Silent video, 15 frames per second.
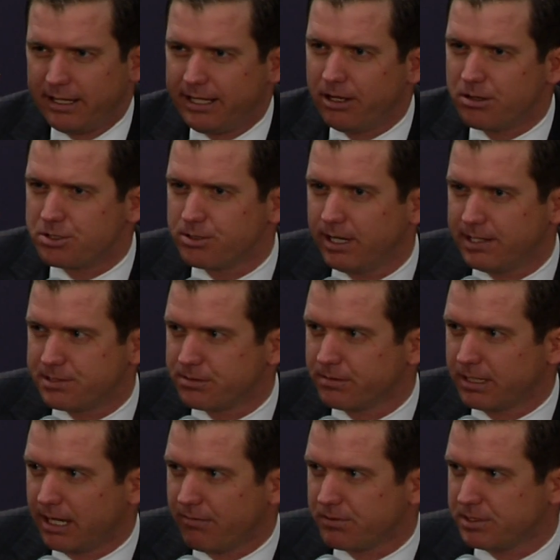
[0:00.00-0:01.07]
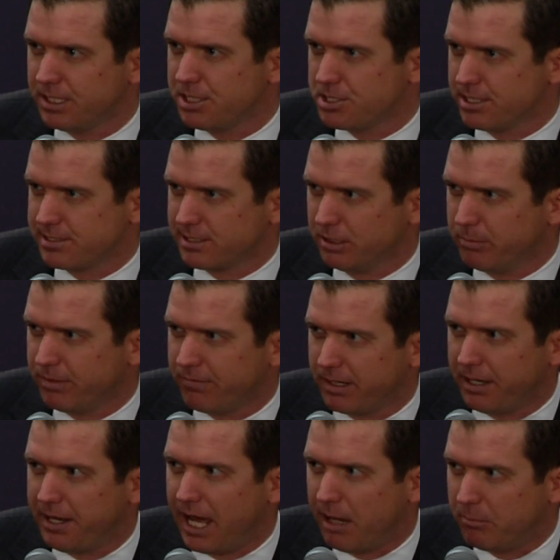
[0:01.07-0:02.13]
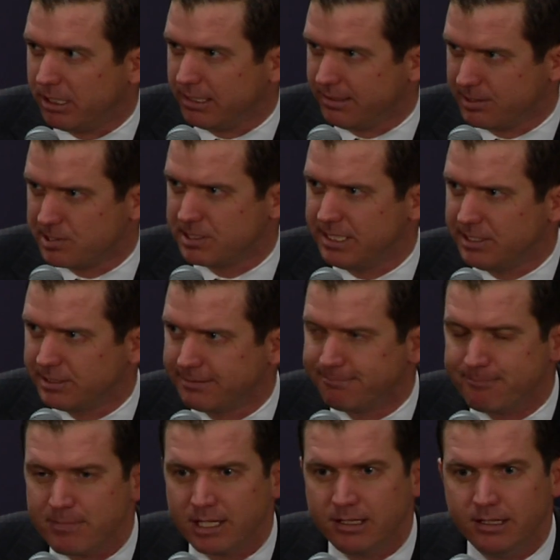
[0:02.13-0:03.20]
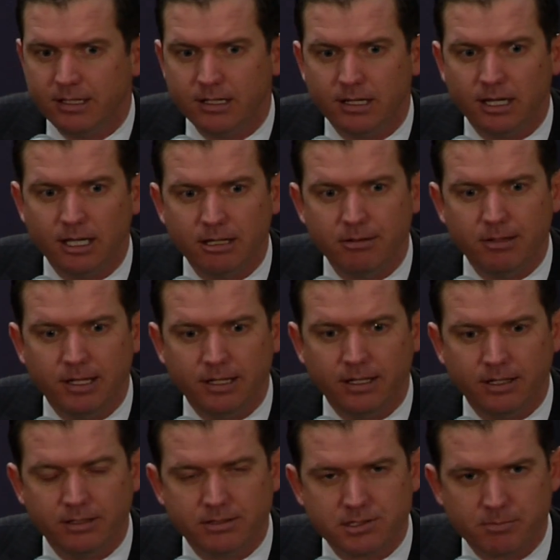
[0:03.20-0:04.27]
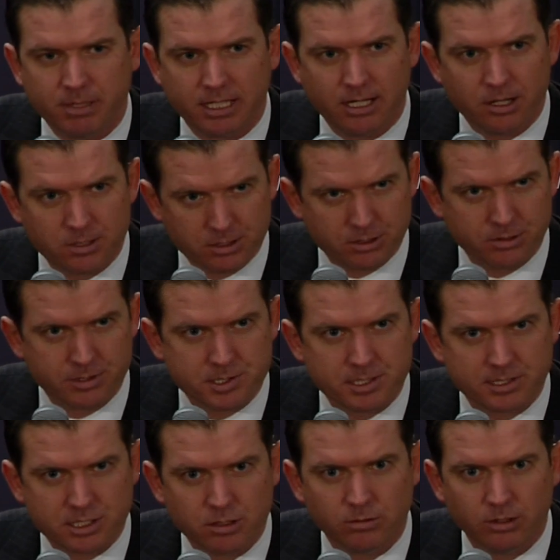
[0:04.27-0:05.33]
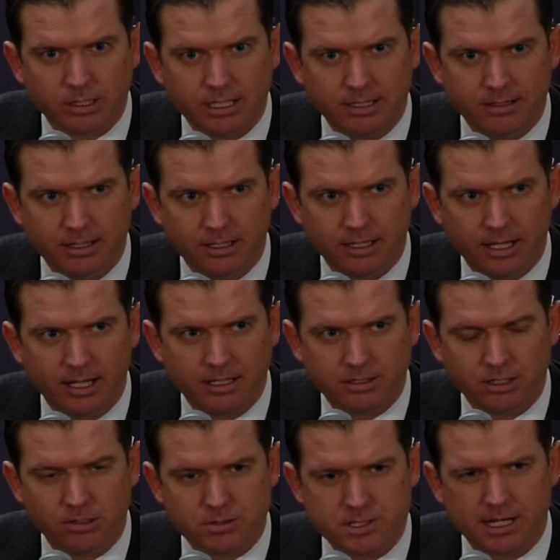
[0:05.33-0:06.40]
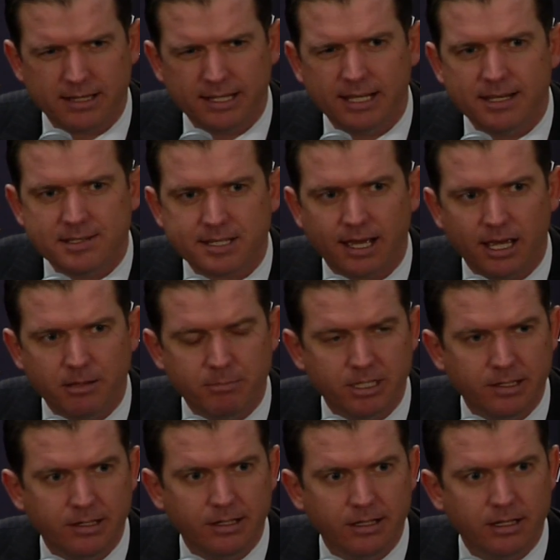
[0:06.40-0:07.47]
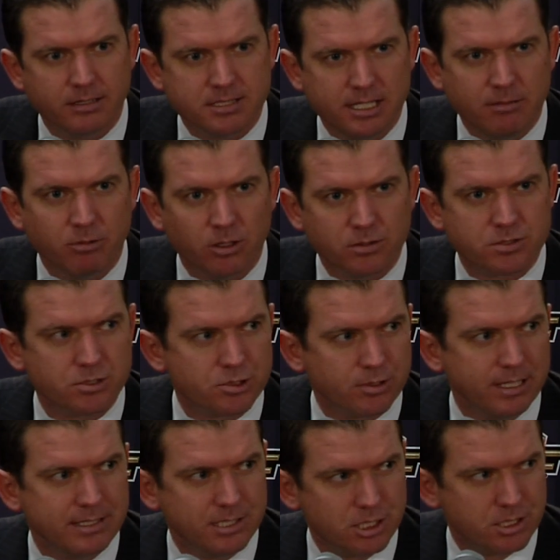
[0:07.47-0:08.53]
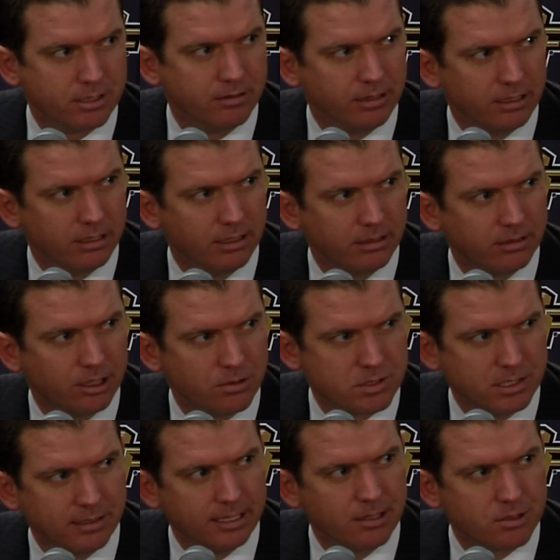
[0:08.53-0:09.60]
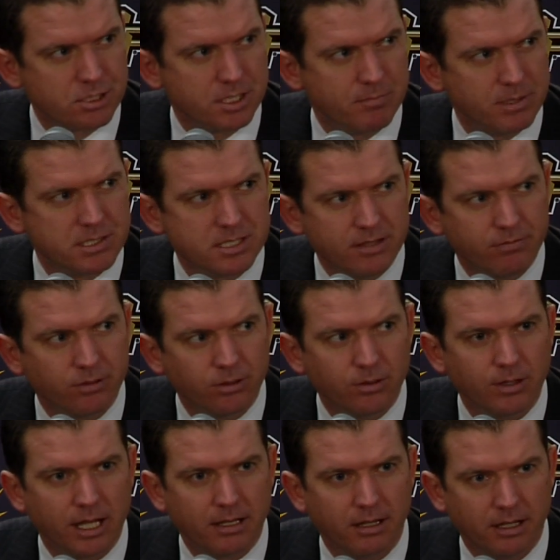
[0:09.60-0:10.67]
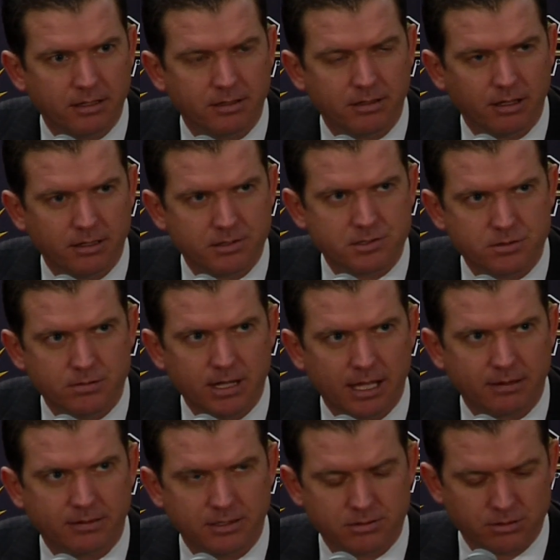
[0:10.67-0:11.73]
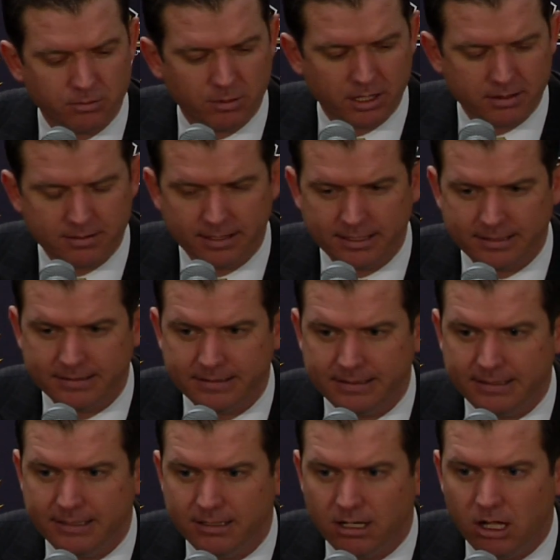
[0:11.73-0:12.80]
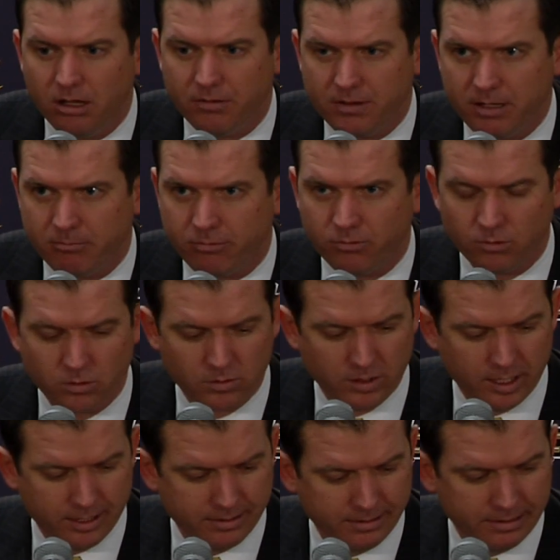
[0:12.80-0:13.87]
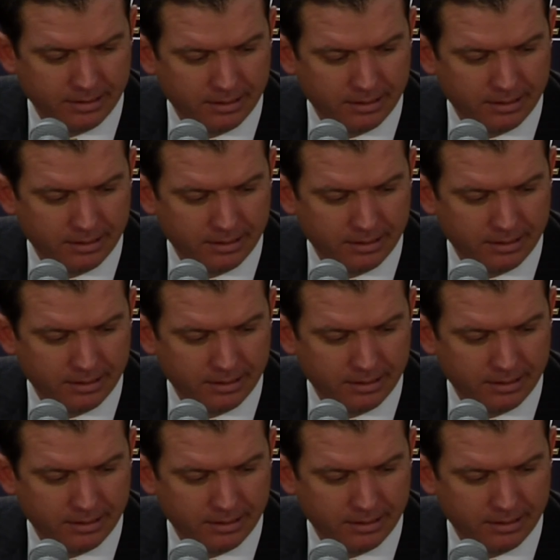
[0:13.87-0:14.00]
of characterized through the conversation as a little bit of an anomaly this season and some of the characteristics they were looking in a head coach. And I think any time a team goes through transition in coaching leadership, it's difficult on the student athletes. So I want to thank all of them for